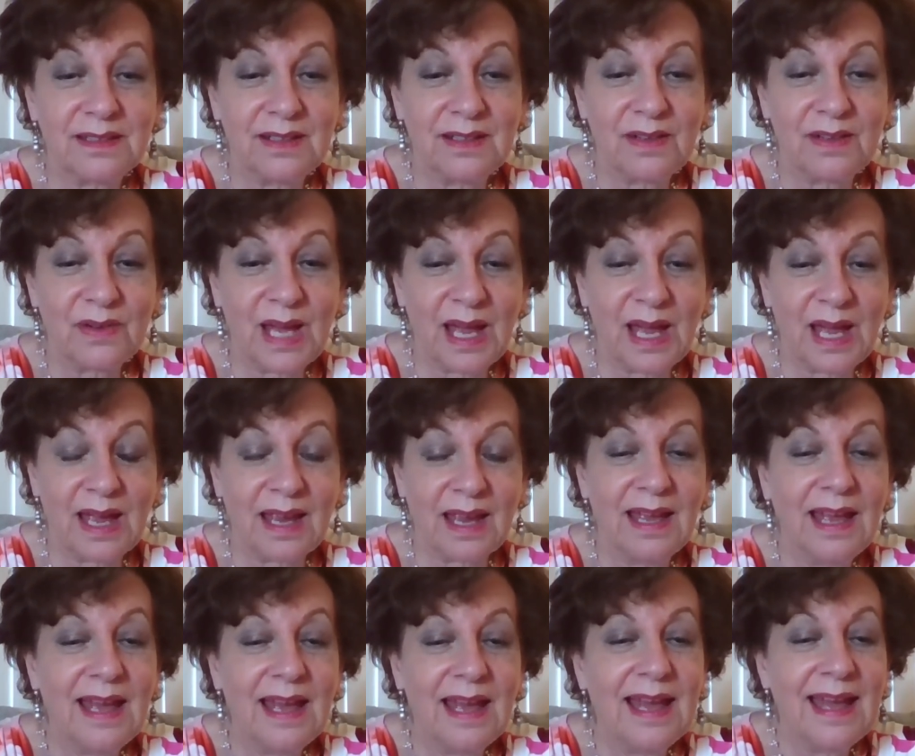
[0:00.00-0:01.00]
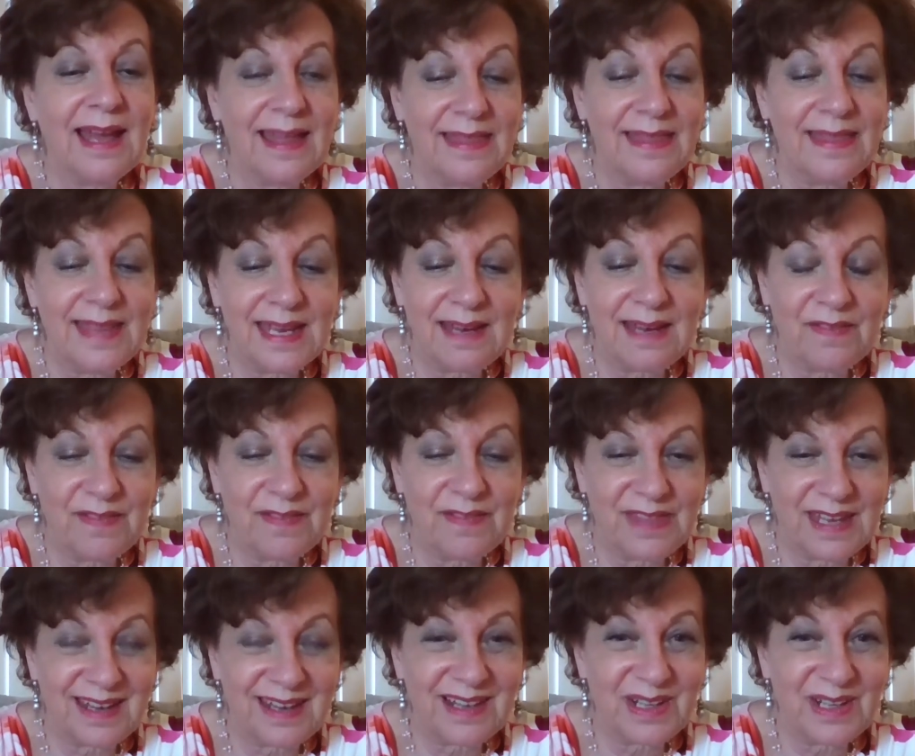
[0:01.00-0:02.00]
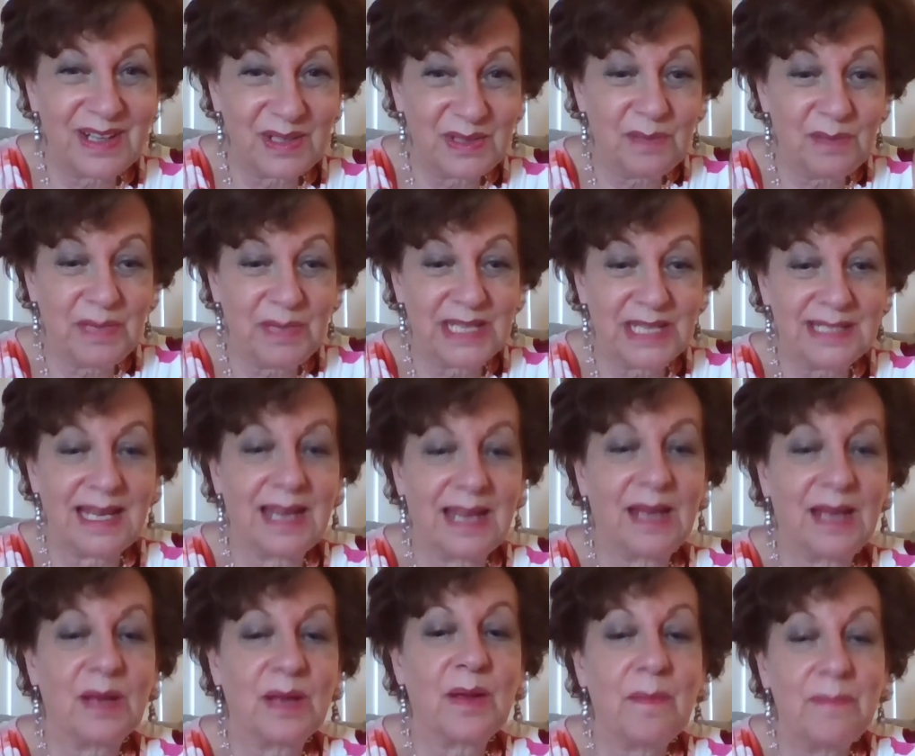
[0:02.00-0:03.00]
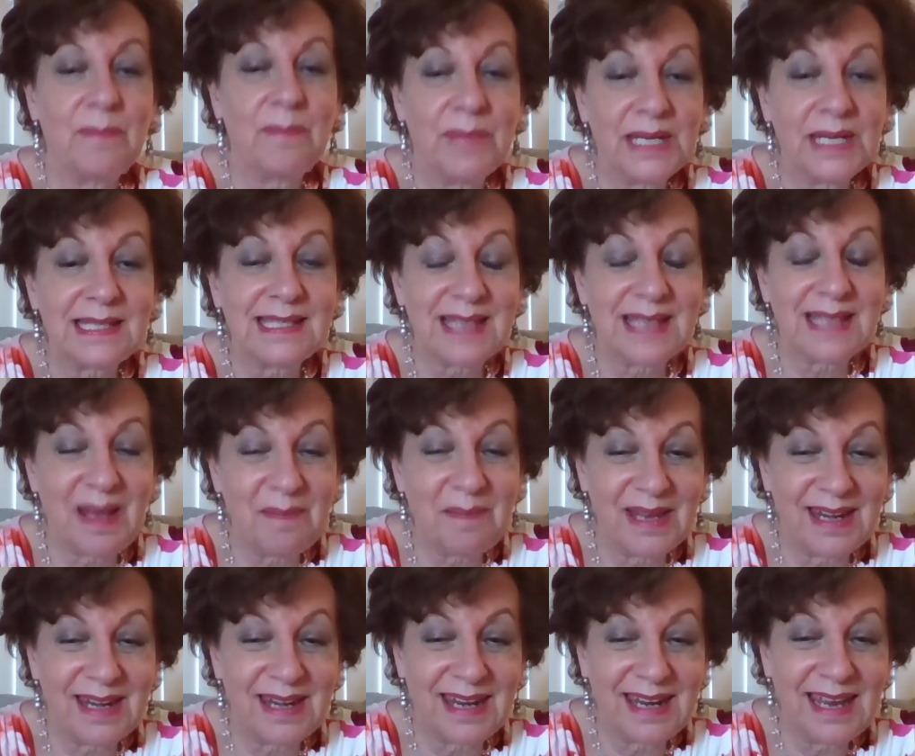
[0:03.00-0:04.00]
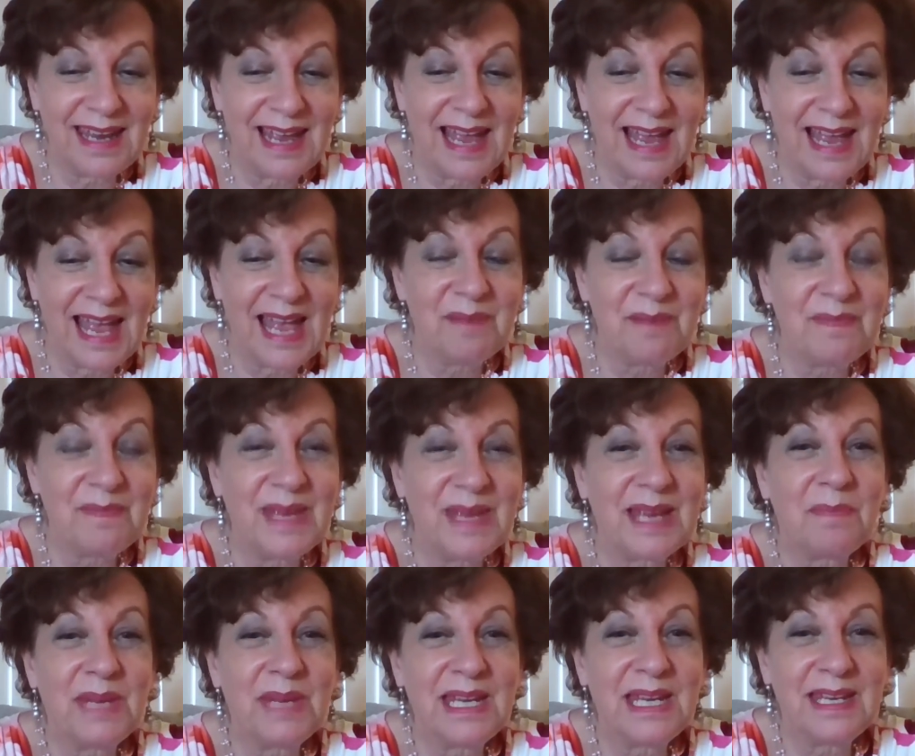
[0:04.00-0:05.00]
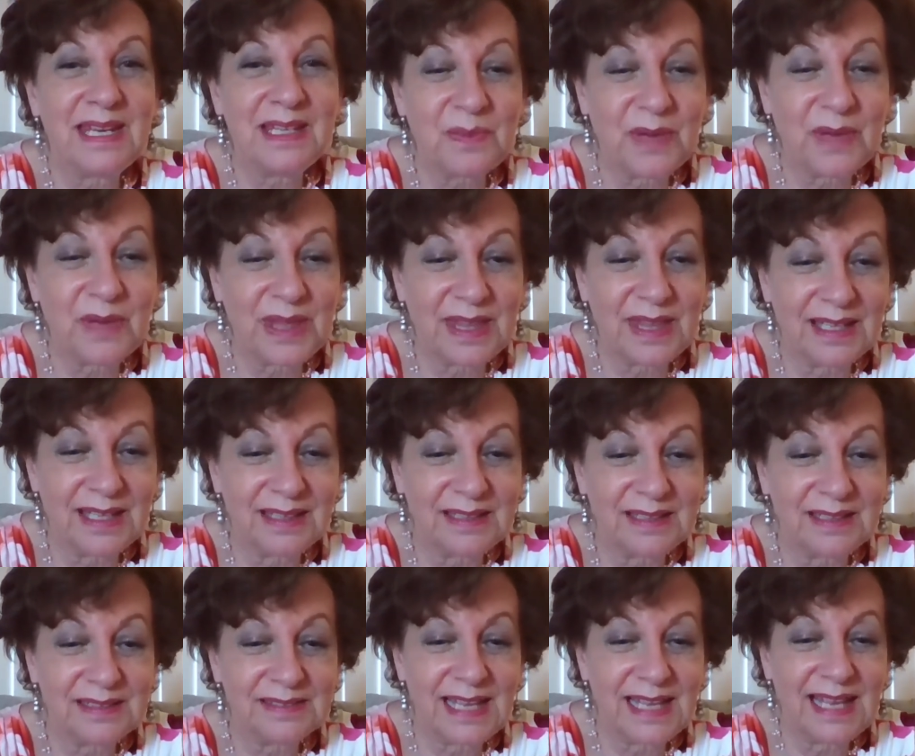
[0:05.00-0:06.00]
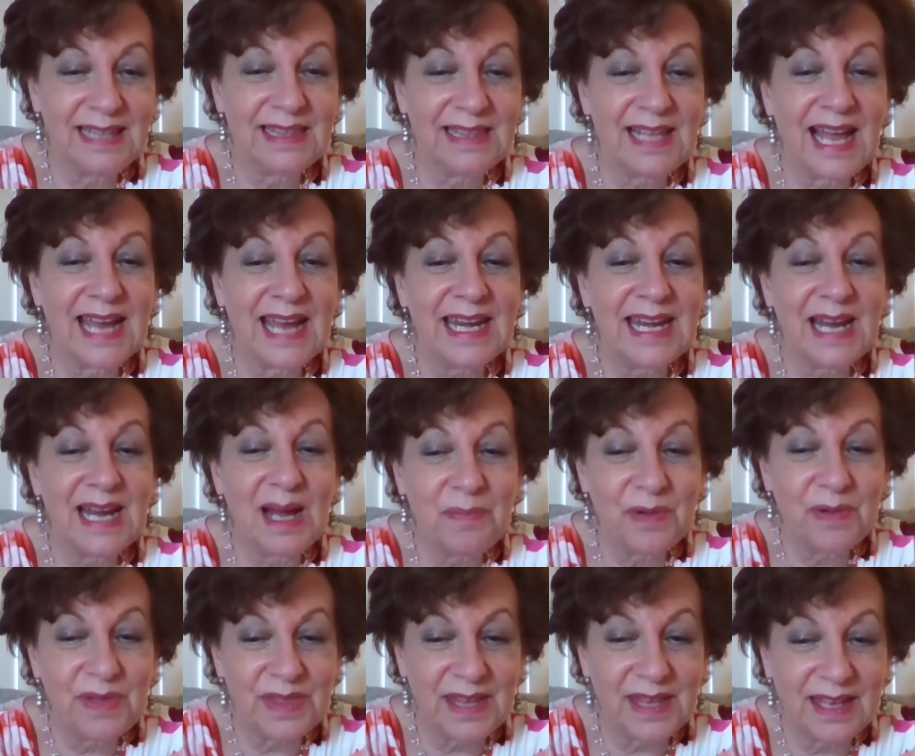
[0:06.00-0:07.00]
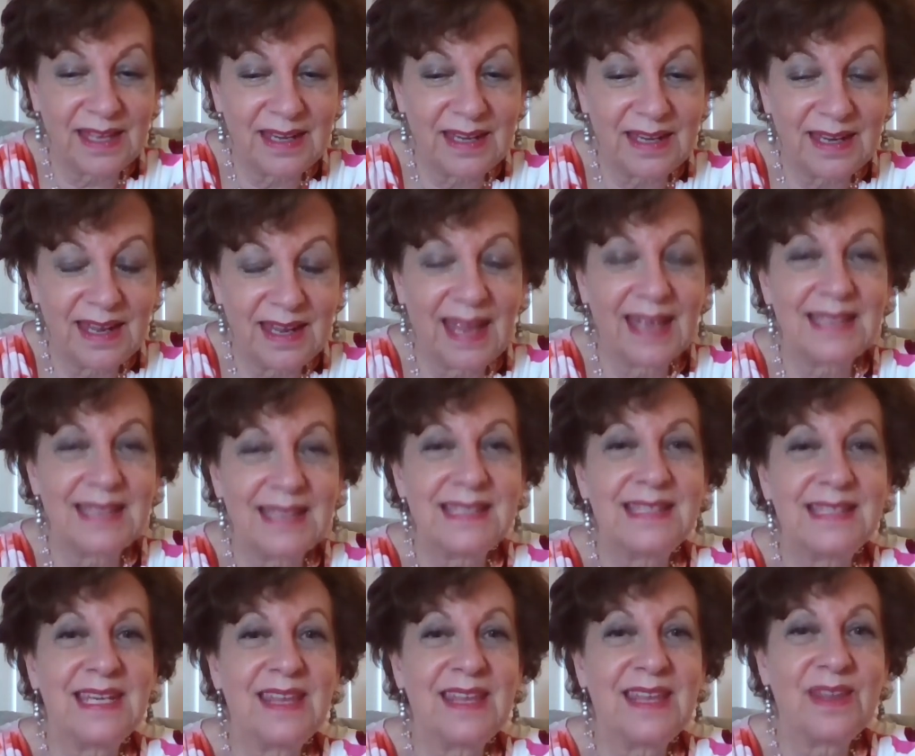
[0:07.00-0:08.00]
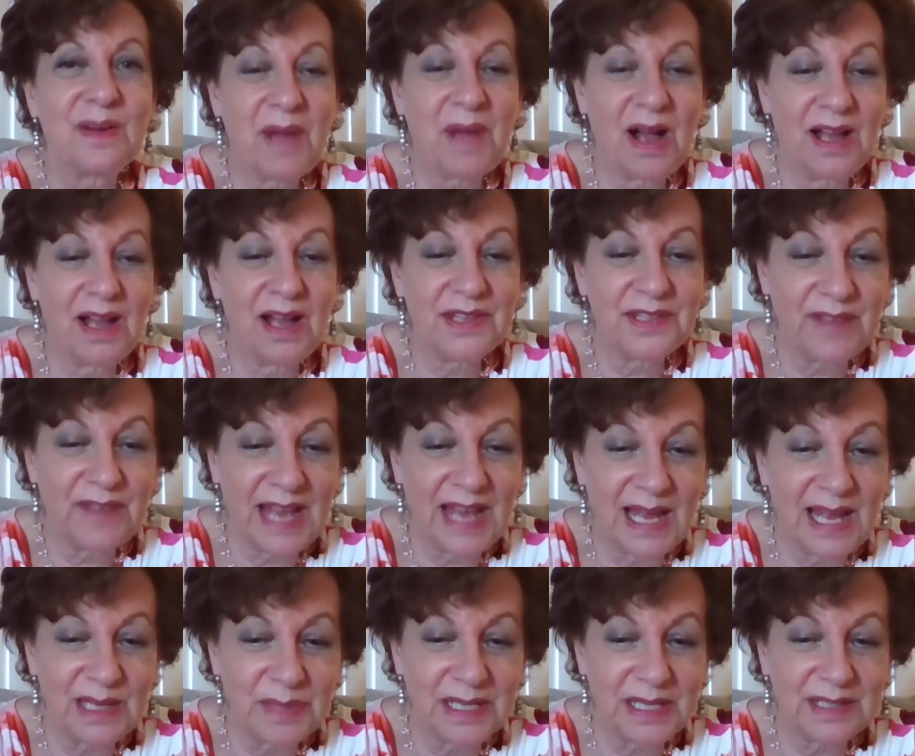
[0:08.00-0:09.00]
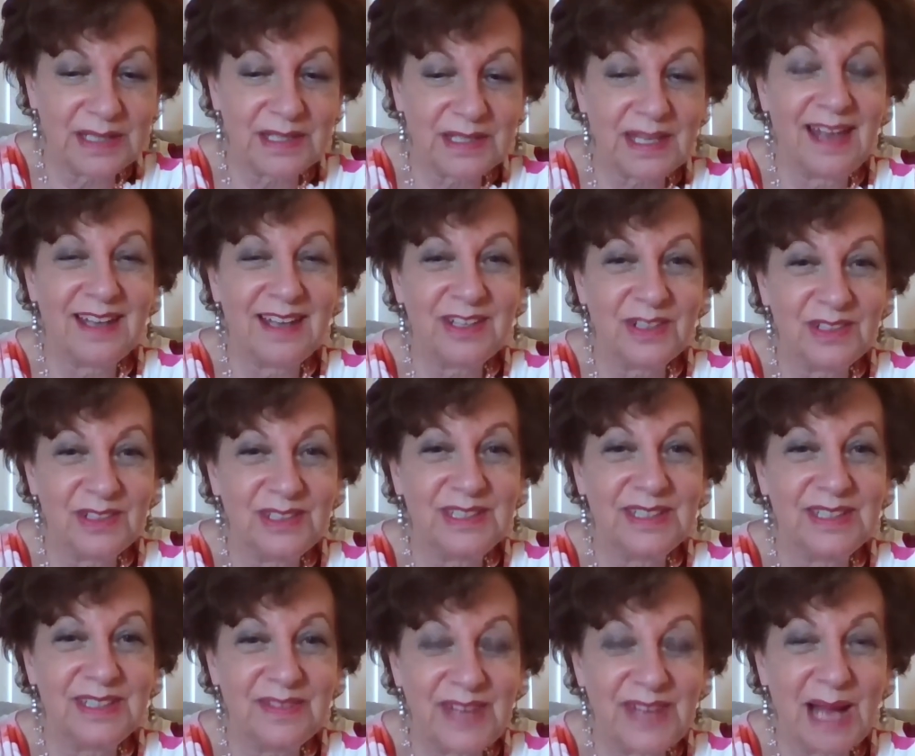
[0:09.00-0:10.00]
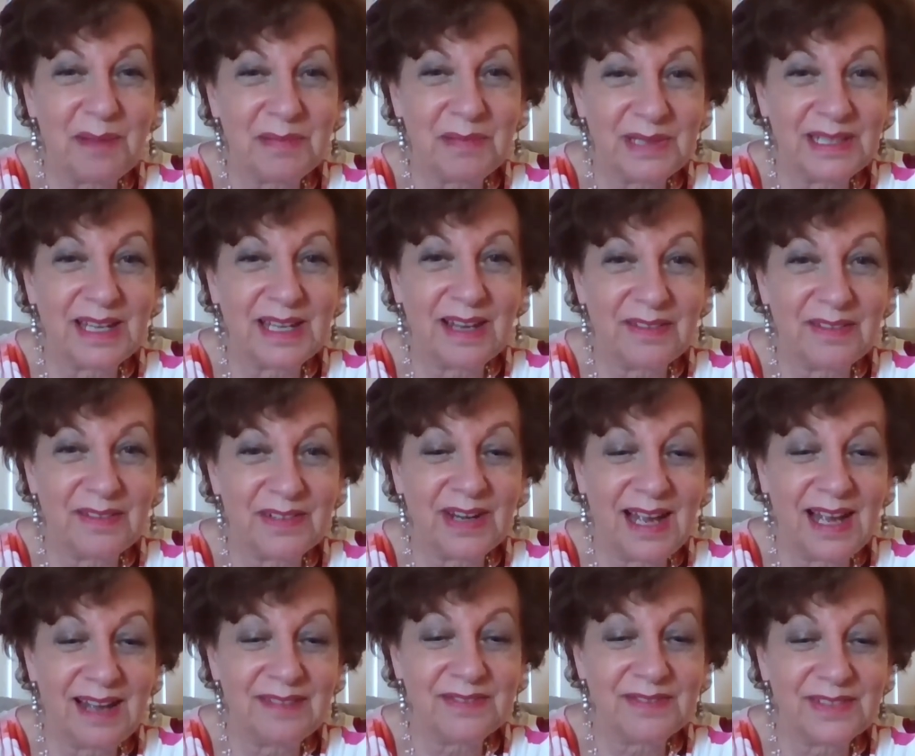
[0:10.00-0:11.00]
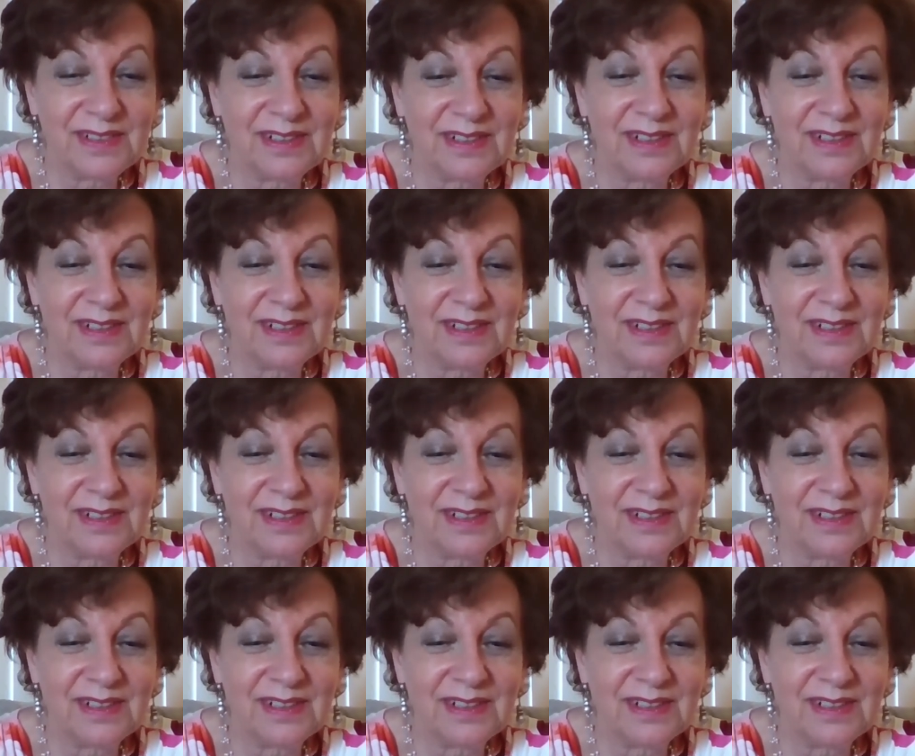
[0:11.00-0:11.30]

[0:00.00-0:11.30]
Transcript: Okay. And they conclude by saying, pick somebody and make peace with it and line up with it and see their positive aspects, and you'll live happily ever after.